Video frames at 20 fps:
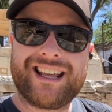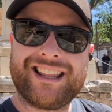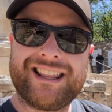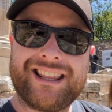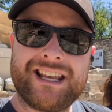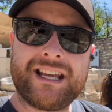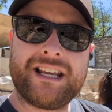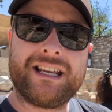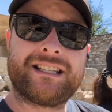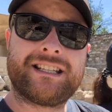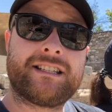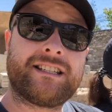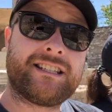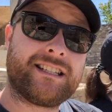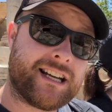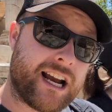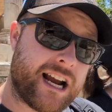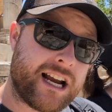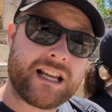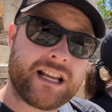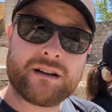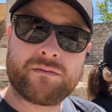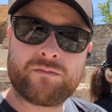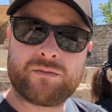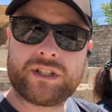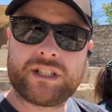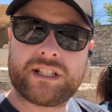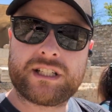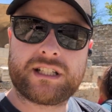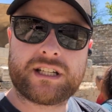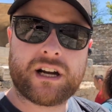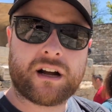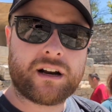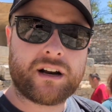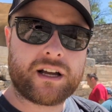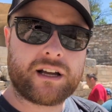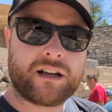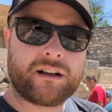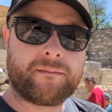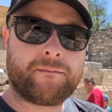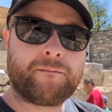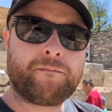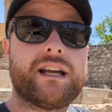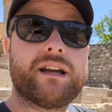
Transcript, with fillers: The stadium was stunning.